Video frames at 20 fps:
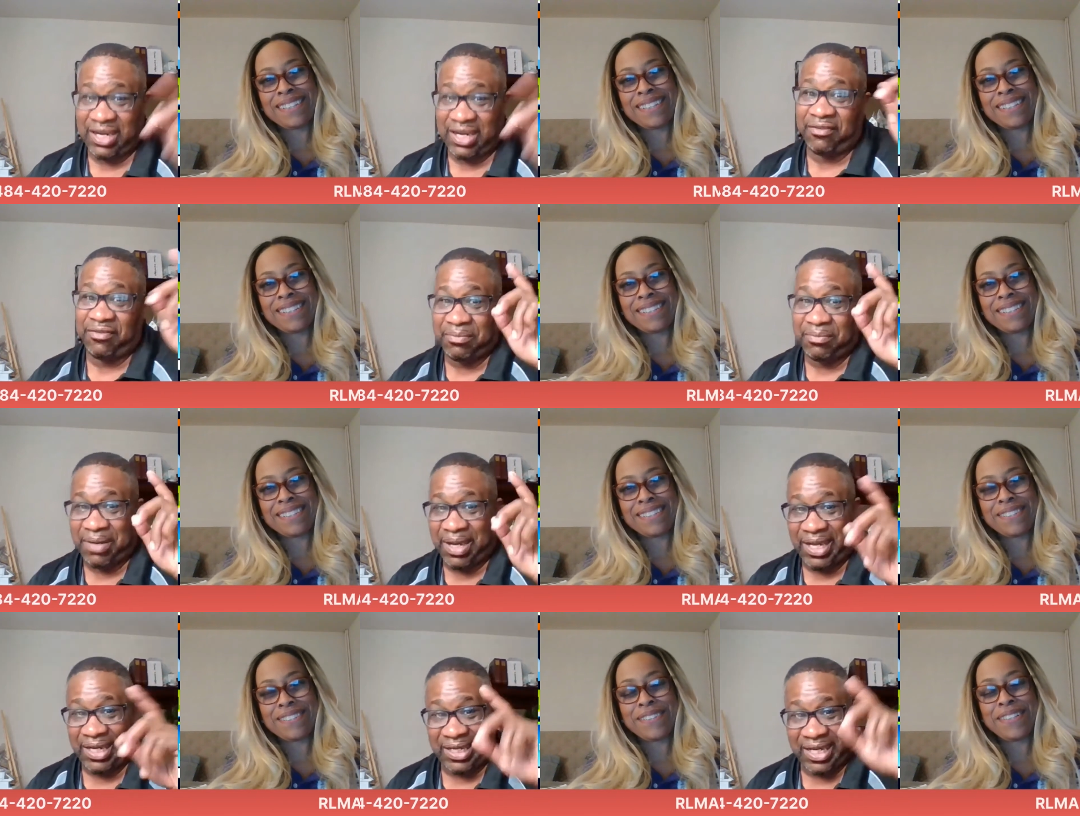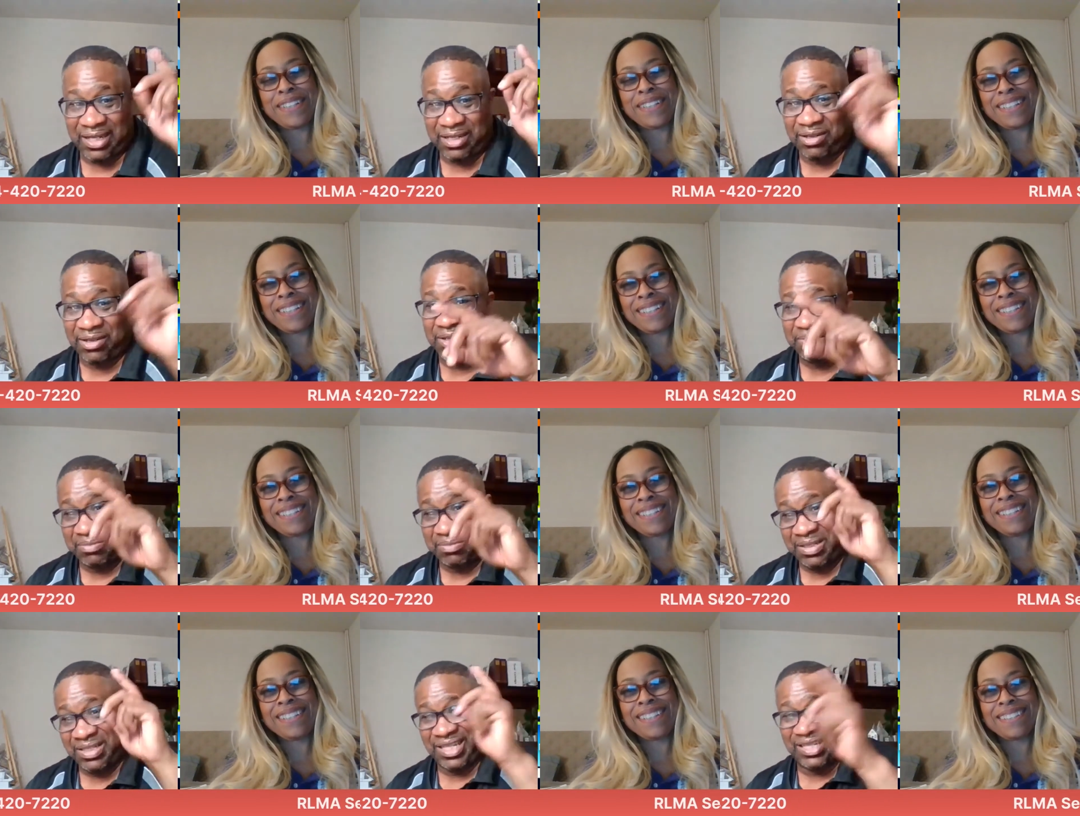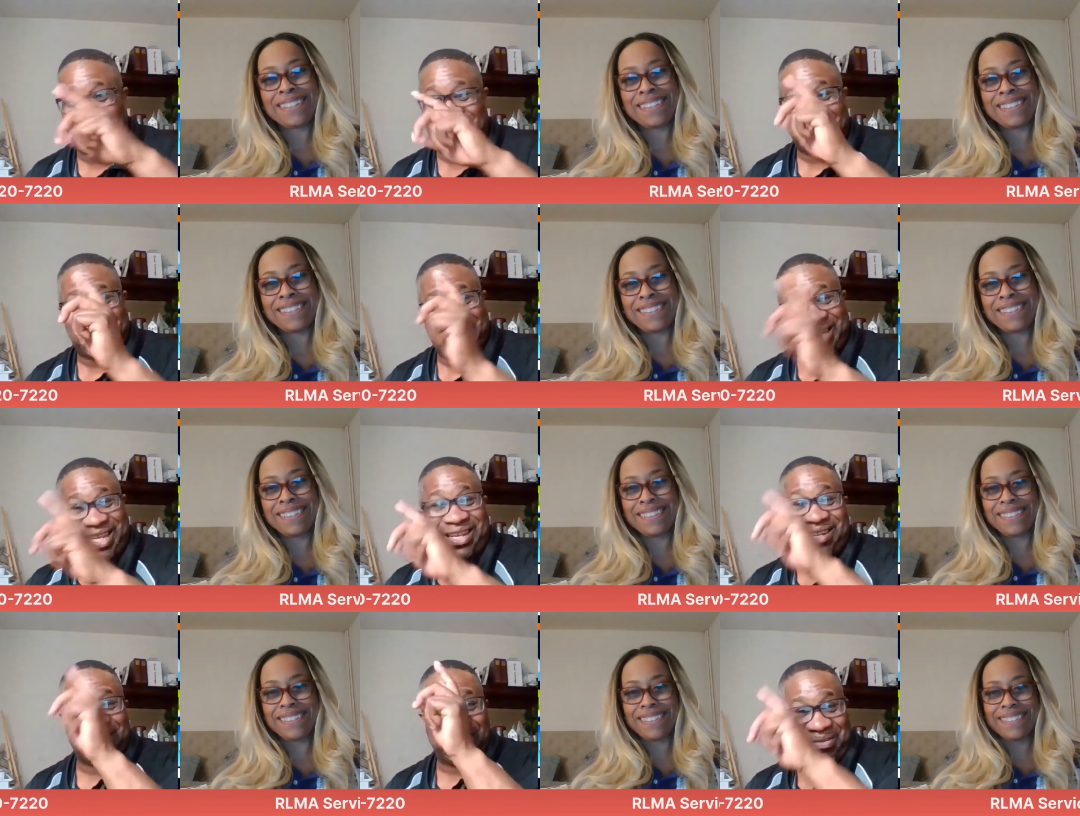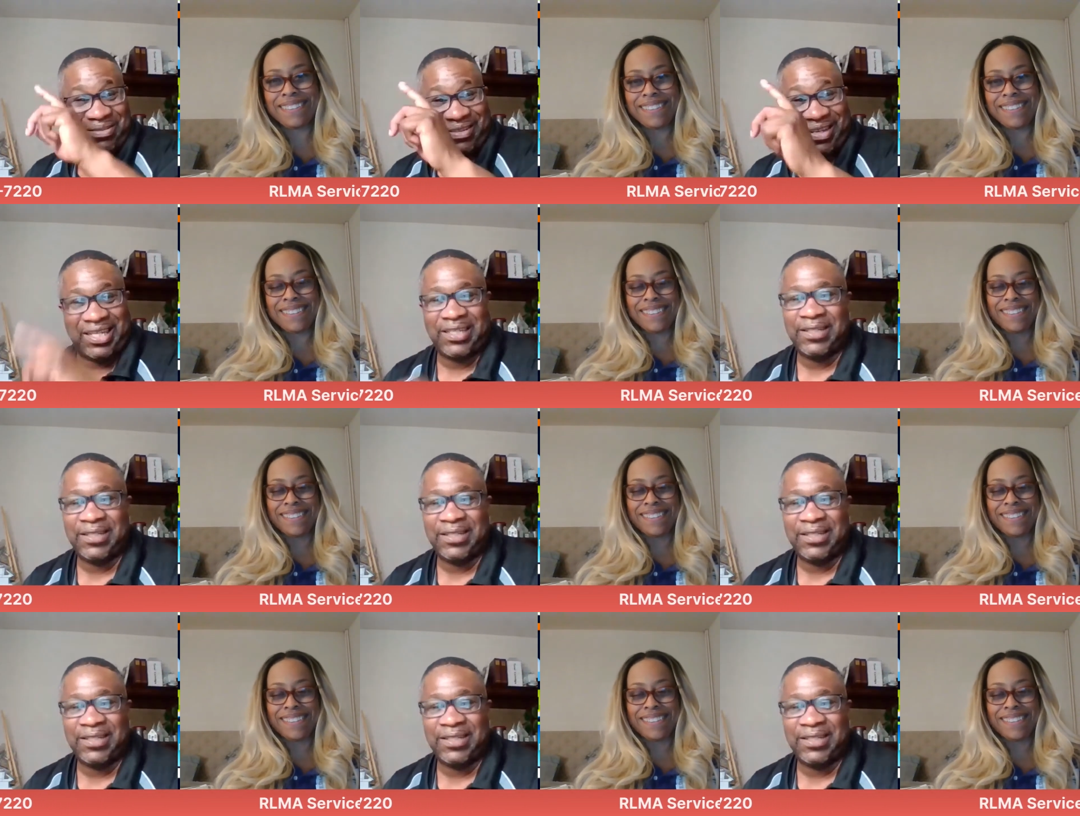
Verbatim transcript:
Speaker 1: Everybody that knows me, such a salesman, right?